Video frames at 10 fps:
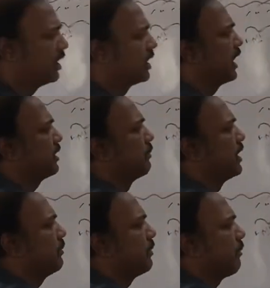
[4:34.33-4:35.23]
That
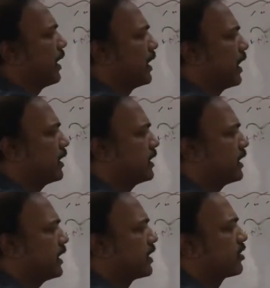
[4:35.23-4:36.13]
minimum
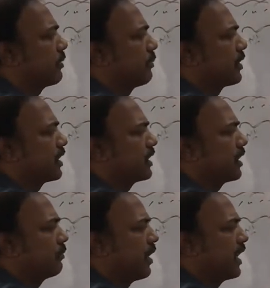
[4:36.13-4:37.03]
energy is
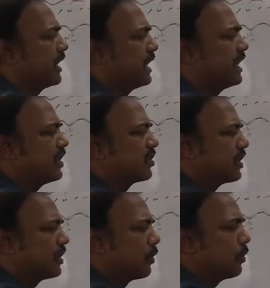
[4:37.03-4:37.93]
represented by
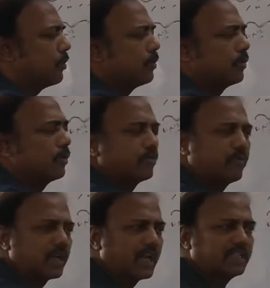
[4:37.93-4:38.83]
E0.
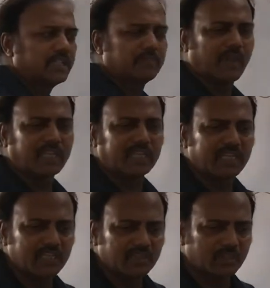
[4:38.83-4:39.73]
We write it by
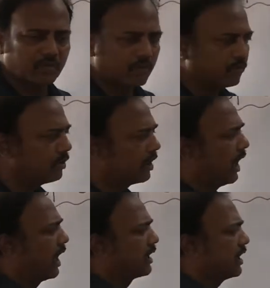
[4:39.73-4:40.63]
E0,
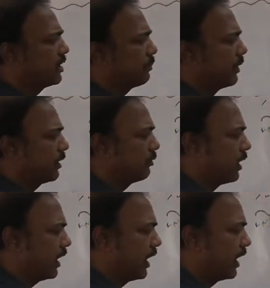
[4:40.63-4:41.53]
and this
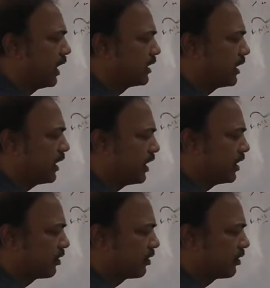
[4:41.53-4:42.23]
particular energy is